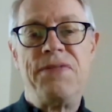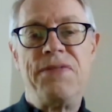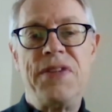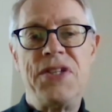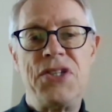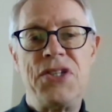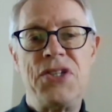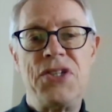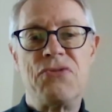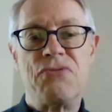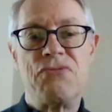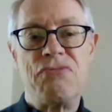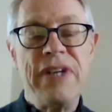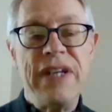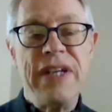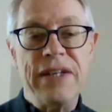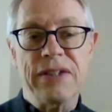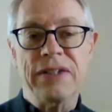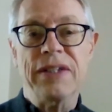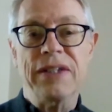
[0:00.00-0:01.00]
this is
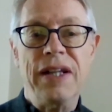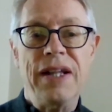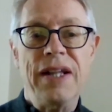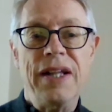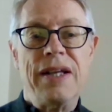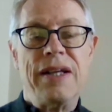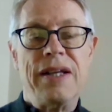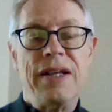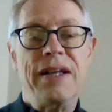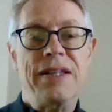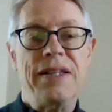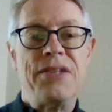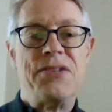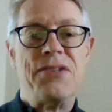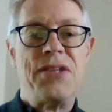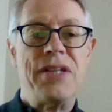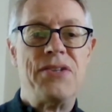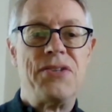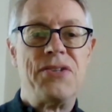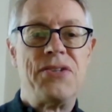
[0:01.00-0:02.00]
real, in the
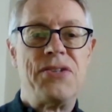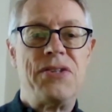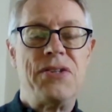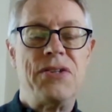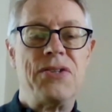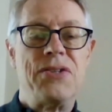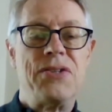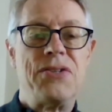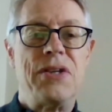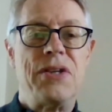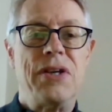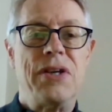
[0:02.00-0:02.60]
sense that